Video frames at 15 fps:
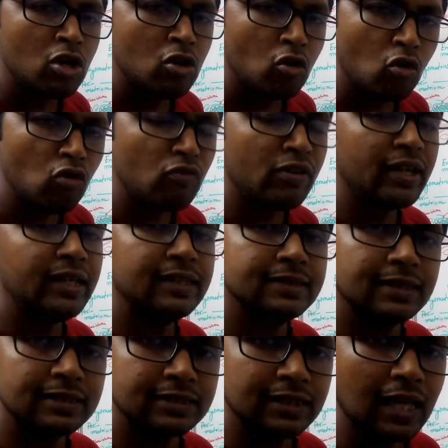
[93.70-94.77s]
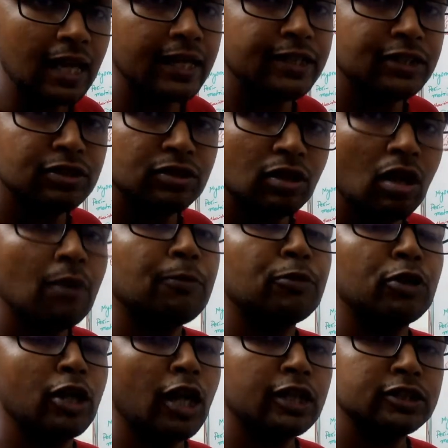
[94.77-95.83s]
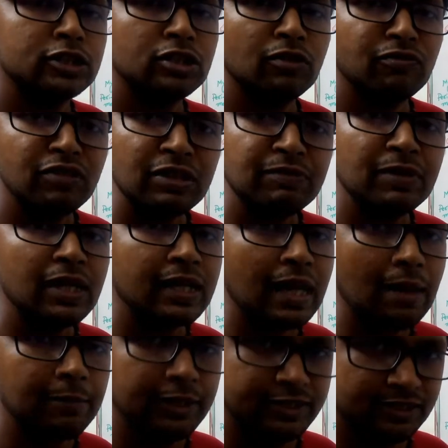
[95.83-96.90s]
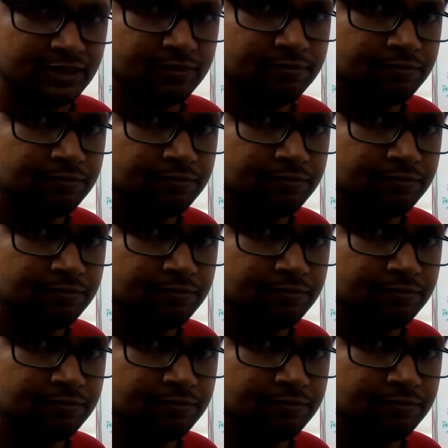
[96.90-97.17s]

Ovary is the site of production of female gametes.